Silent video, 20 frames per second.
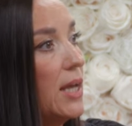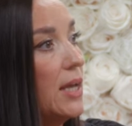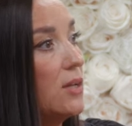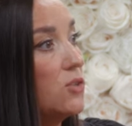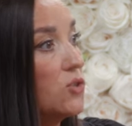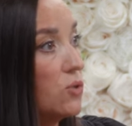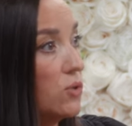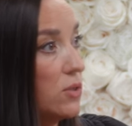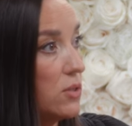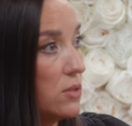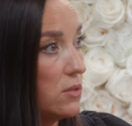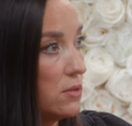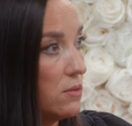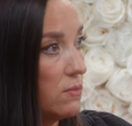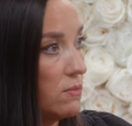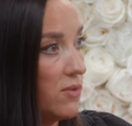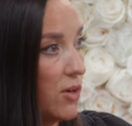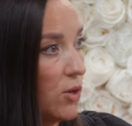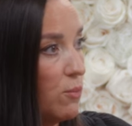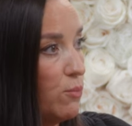cancer is
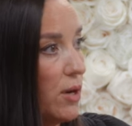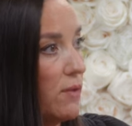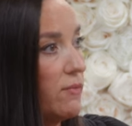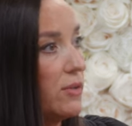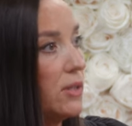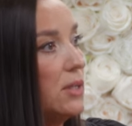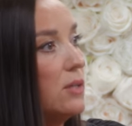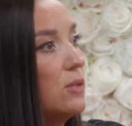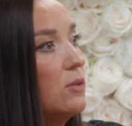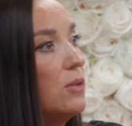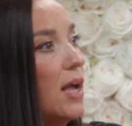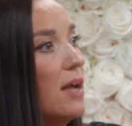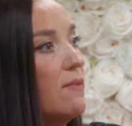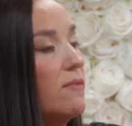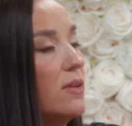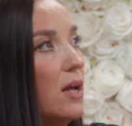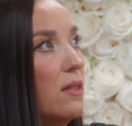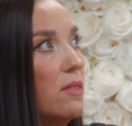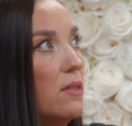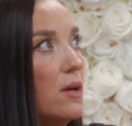very mm-hmm. prevalent in their life,
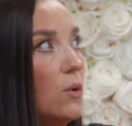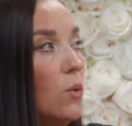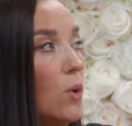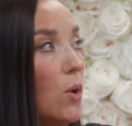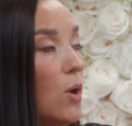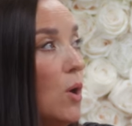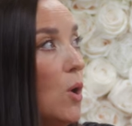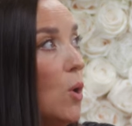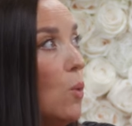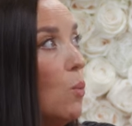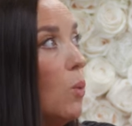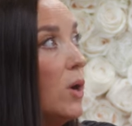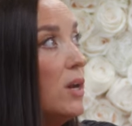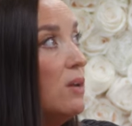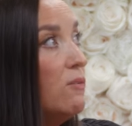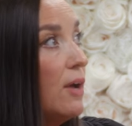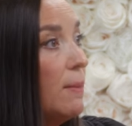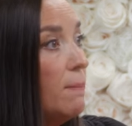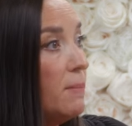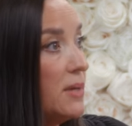and I thought what
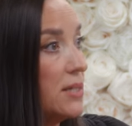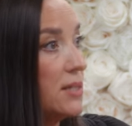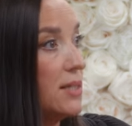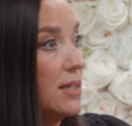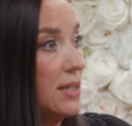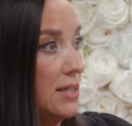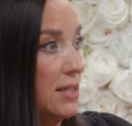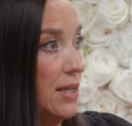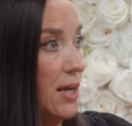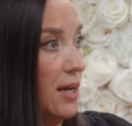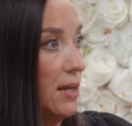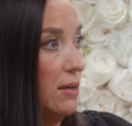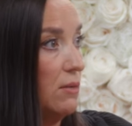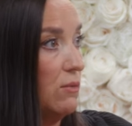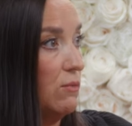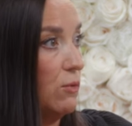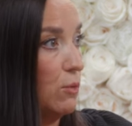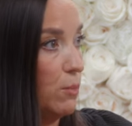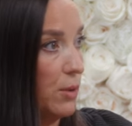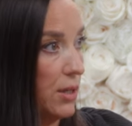if I'm missing a sign
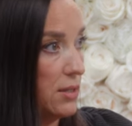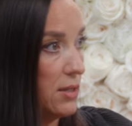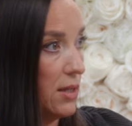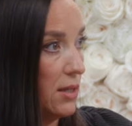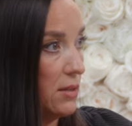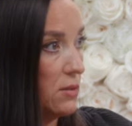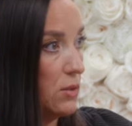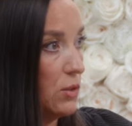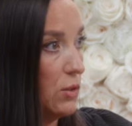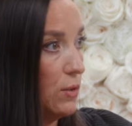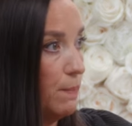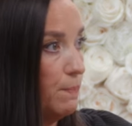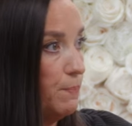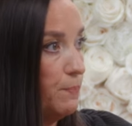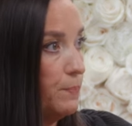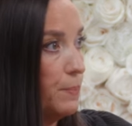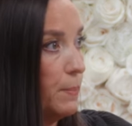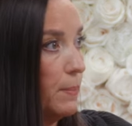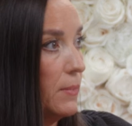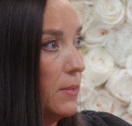for breast cancer?
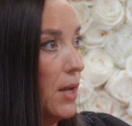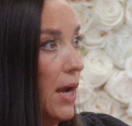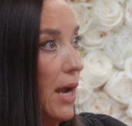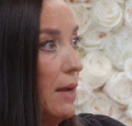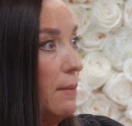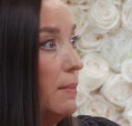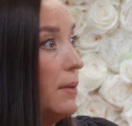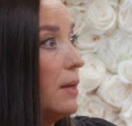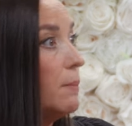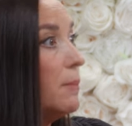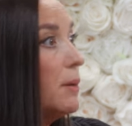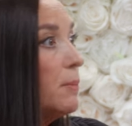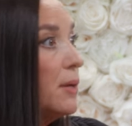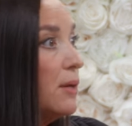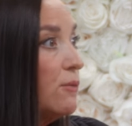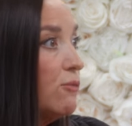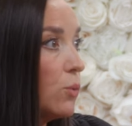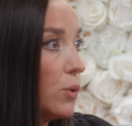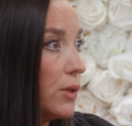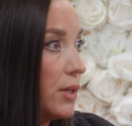Mm. I am in my
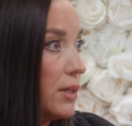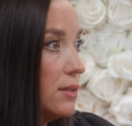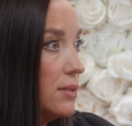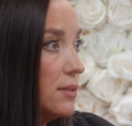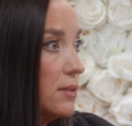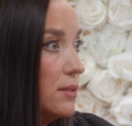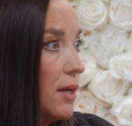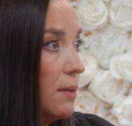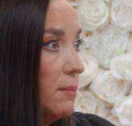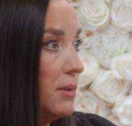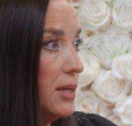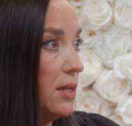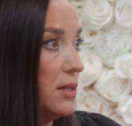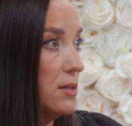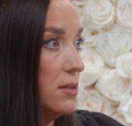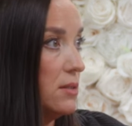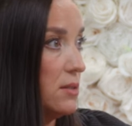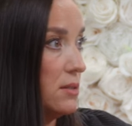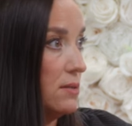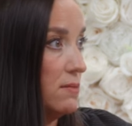40s. I mean,
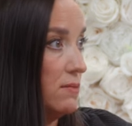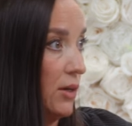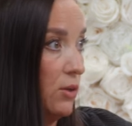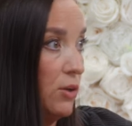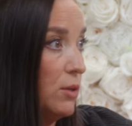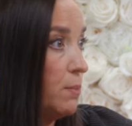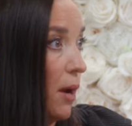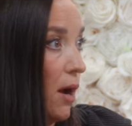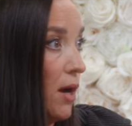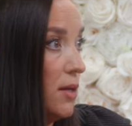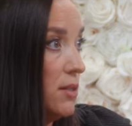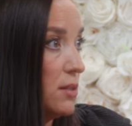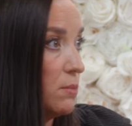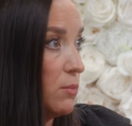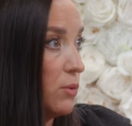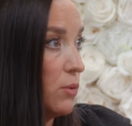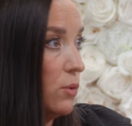it's very possible.